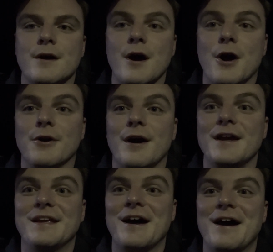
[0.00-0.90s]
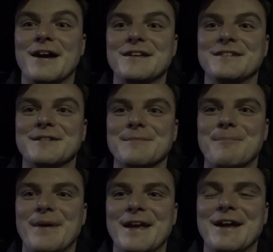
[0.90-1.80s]
All right, guys,
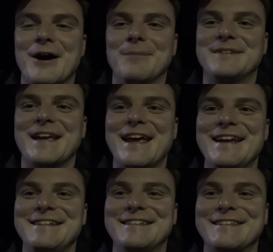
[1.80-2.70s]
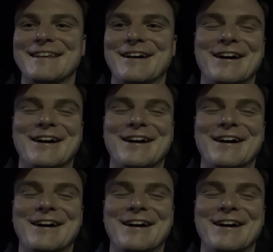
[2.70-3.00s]
big updates.